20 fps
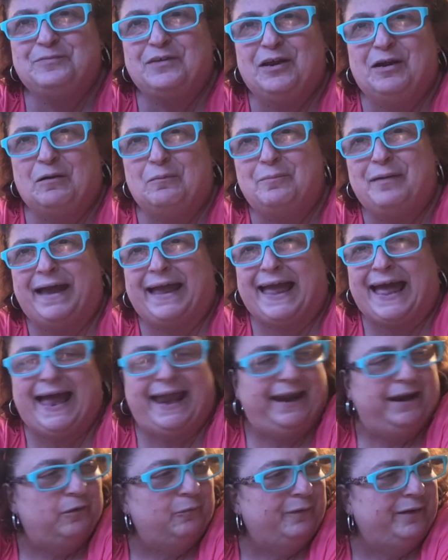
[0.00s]
you know, pick at
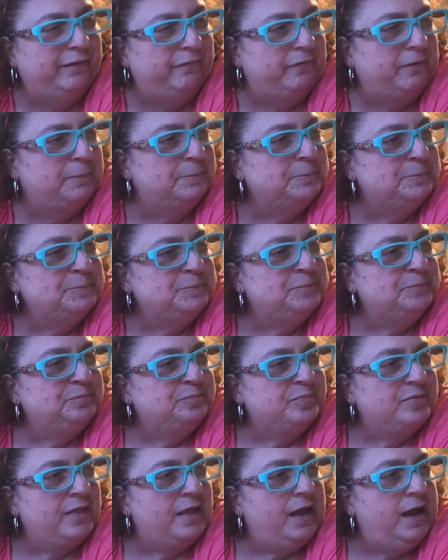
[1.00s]
it or whatever.
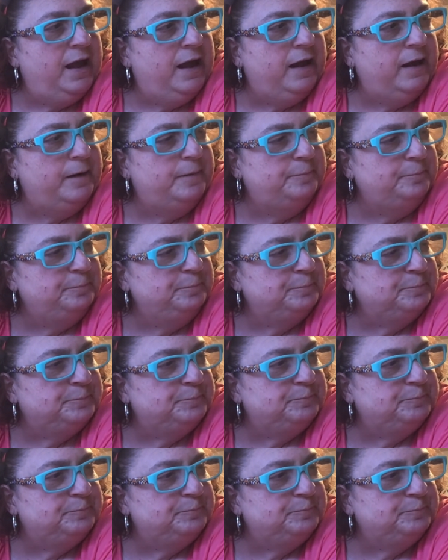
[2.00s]
Um,